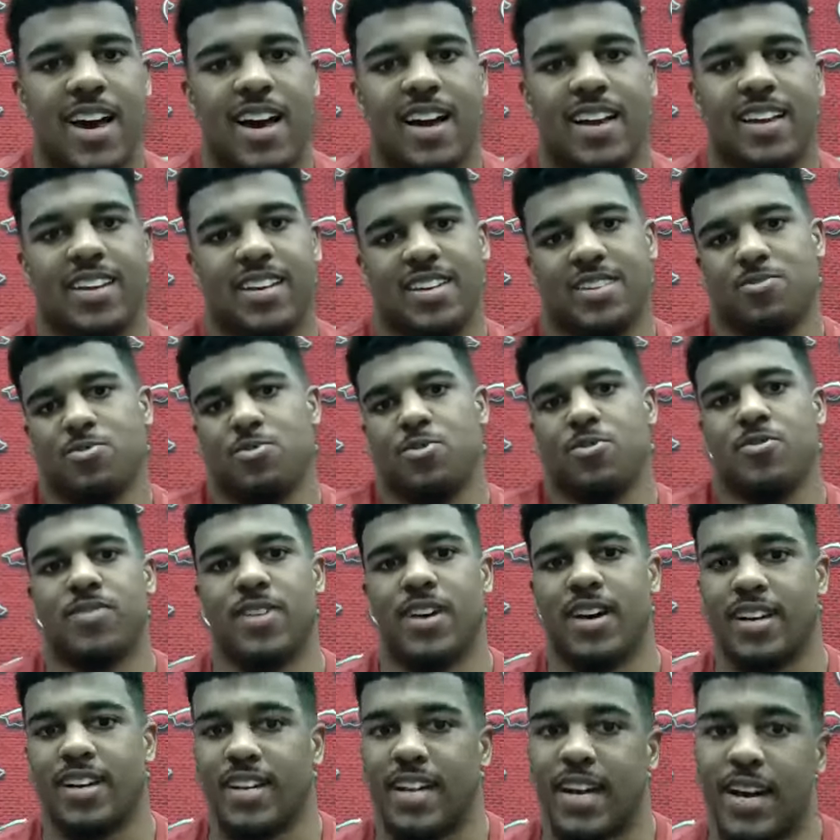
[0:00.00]
I guess we'll
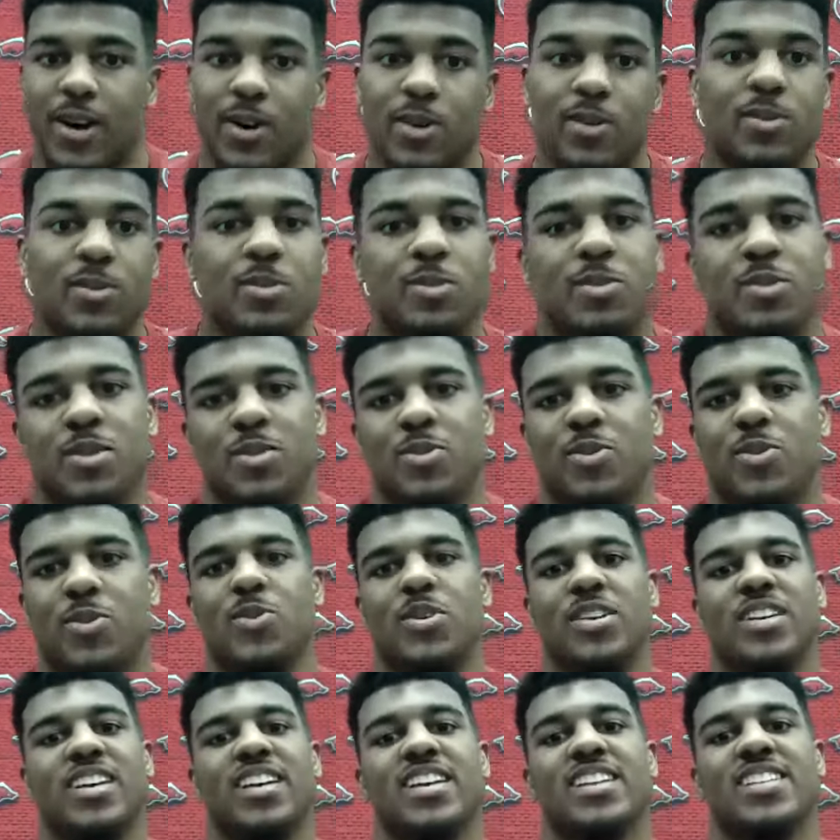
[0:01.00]
find out when
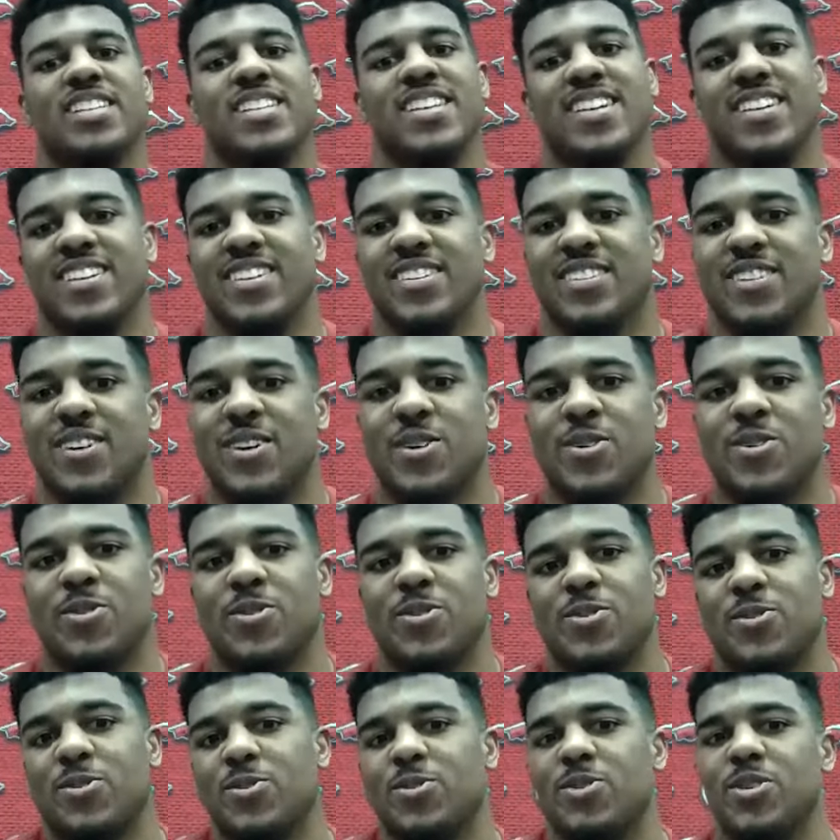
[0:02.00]
we get there, you
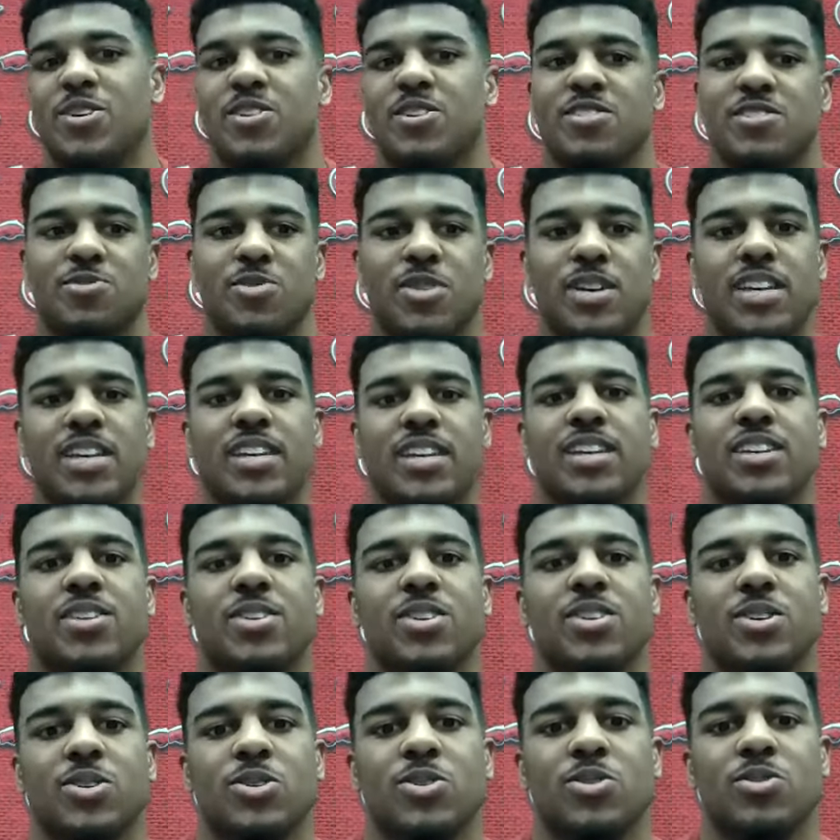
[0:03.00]
know, who knows what he can
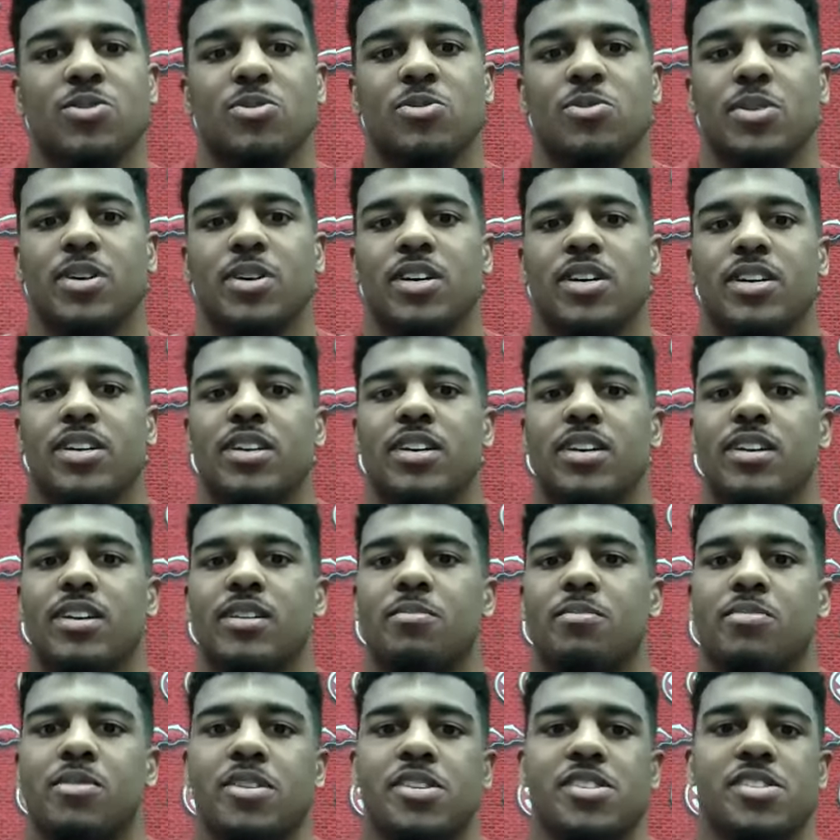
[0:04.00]
do, but
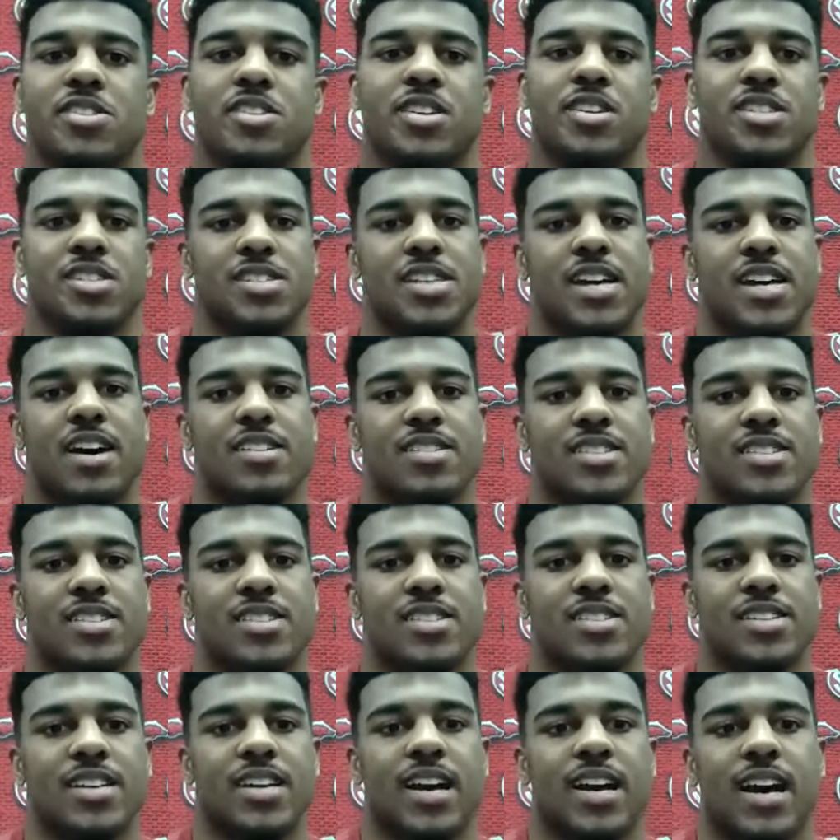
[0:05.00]
I'm pretty sure he's a
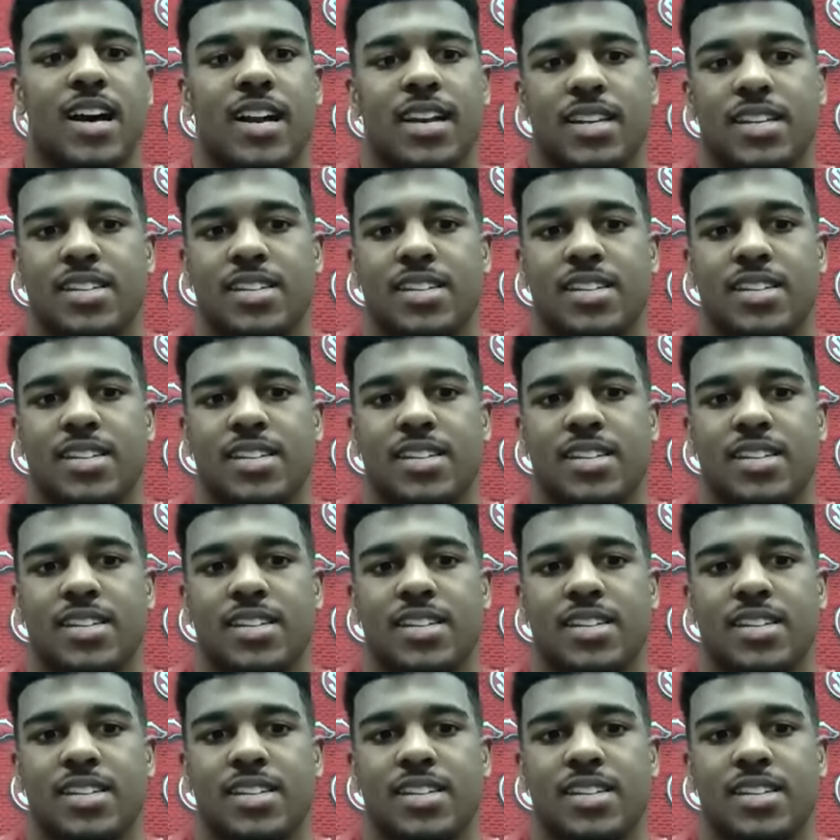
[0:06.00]
talented guy.